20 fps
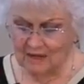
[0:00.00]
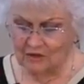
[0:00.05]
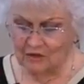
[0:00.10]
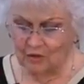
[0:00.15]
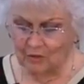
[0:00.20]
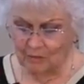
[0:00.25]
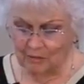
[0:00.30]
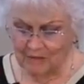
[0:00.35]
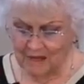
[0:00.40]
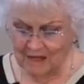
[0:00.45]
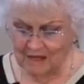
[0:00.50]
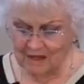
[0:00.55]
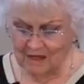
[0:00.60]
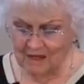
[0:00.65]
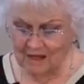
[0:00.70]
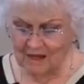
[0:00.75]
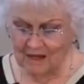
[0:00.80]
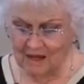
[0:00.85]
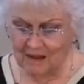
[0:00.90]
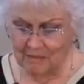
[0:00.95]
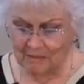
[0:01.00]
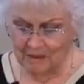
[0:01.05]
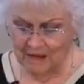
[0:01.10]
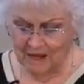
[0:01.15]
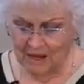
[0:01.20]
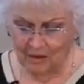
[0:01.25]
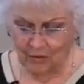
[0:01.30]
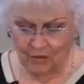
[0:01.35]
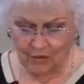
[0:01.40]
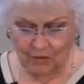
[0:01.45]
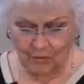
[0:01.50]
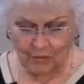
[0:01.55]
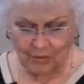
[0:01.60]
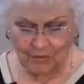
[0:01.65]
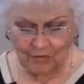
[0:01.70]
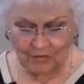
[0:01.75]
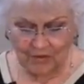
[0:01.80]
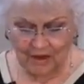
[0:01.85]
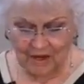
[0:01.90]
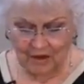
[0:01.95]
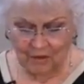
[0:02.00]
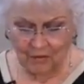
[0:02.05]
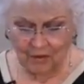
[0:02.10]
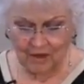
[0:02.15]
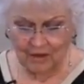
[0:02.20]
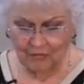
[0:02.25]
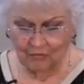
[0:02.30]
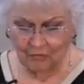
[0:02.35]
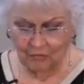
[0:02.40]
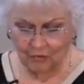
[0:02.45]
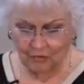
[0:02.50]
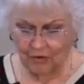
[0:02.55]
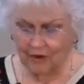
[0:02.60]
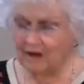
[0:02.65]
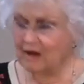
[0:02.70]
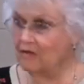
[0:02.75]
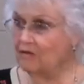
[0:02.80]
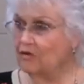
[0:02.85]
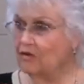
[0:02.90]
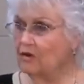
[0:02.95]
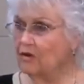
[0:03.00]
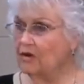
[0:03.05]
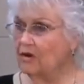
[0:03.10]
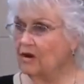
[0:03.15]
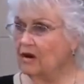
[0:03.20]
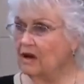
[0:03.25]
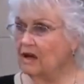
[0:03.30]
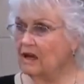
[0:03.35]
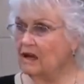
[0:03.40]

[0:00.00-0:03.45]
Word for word: dominion and power, both now and forever.